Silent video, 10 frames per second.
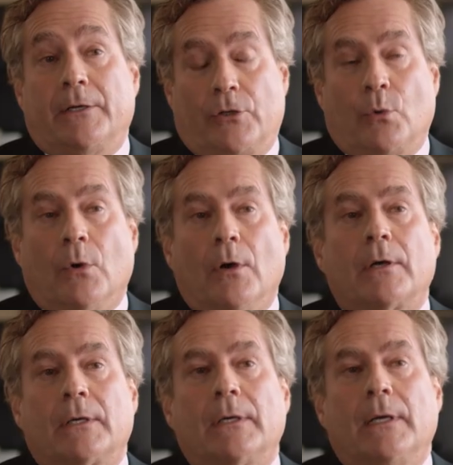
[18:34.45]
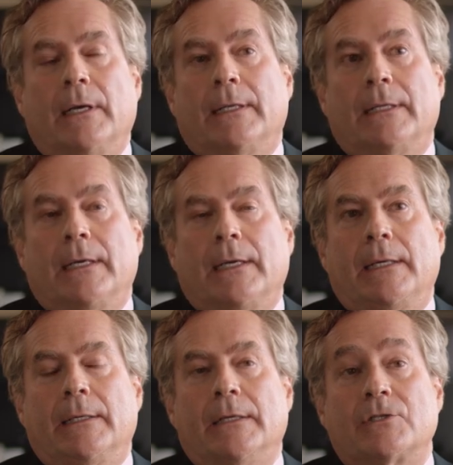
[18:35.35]
in the work and
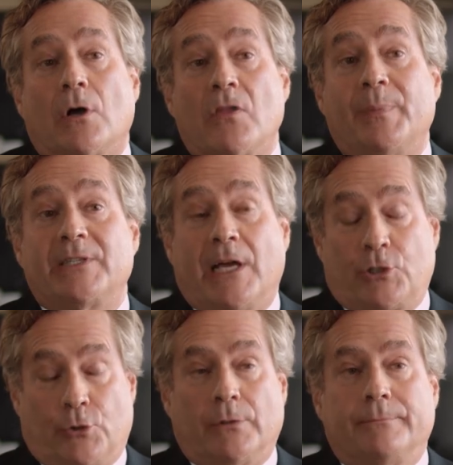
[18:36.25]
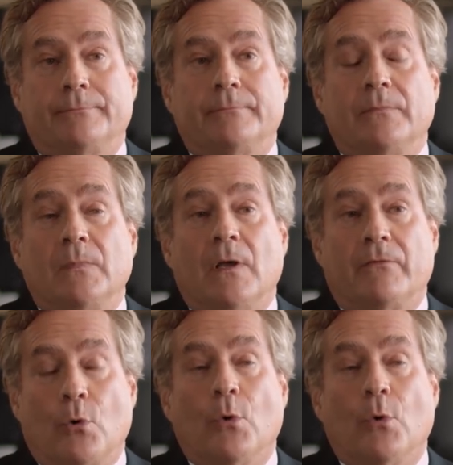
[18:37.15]
they saw the potential of the